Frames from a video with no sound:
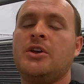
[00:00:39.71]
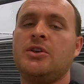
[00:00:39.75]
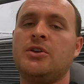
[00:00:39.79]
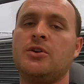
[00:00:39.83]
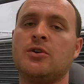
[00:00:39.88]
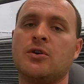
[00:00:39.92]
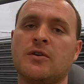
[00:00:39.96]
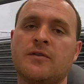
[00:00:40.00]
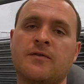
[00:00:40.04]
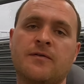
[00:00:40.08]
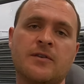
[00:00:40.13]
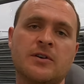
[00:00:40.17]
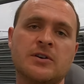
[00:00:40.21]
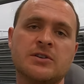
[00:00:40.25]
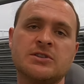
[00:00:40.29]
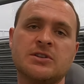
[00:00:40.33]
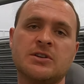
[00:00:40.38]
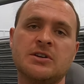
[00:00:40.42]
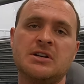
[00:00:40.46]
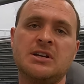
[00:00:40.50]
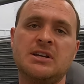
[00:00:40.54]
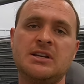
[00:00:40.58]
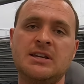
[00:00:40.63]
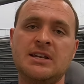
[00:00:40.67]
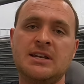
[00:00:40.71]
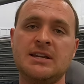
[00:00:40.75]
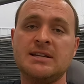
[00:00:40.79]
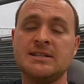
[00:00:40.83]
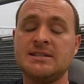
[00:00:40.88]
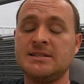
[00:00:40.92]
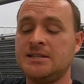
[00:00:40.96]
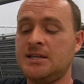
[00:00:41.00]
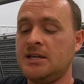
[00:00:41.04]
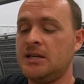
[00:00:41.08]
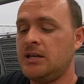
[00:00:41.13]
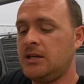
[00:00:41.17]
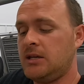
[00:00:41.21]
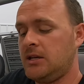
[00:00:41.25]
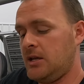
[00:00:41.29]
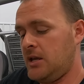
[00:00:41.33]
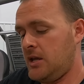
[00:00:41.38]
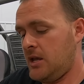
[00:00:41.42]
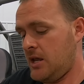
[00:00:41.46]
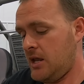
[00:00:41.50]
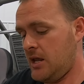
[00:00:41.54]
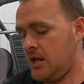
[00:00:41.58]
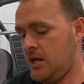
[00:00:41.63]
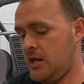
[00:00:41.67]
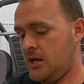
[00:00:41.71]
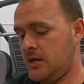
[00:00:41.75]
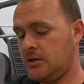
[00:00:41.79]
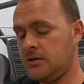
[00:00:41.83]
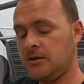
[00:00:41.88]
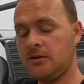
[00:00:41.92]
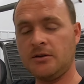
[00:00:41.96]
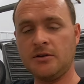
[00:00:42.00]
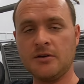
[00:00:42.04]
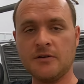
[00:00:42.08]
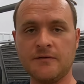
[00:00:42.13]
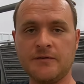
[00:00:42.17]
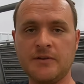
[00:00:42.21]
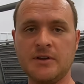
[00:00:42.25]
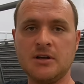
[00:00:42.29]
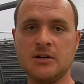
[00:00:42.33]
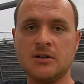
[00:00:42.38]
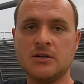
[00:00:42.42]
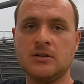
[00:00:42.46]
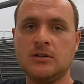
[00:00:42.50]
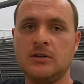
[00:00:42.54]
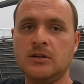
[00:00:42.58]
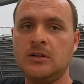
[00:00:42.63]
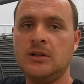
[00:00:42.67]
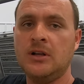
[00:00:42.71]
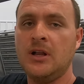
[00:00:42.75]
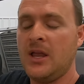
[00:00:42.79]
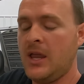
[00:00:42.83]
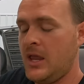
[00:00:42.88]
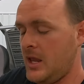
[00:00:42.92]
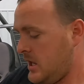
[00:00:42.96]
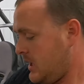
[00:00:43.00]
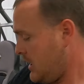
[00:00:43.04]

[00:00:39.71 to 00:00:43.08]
you're first going to need to sit in your vehicle